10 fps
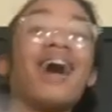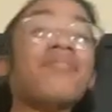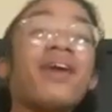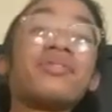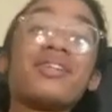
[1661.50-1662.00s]

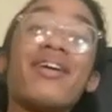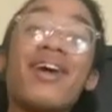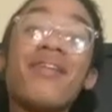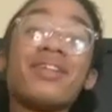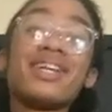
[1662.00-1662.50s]
I'm, I'm sorry, y'all.
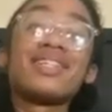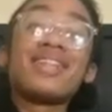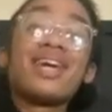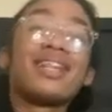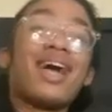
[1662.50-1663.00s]
I'm really
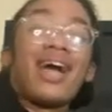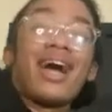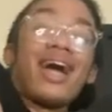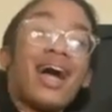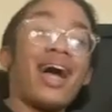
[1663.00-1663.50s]
excited. Like,
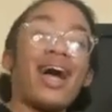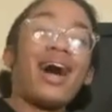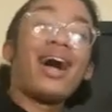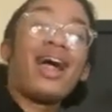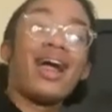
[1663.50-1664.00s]

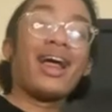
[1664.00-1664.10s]
ah,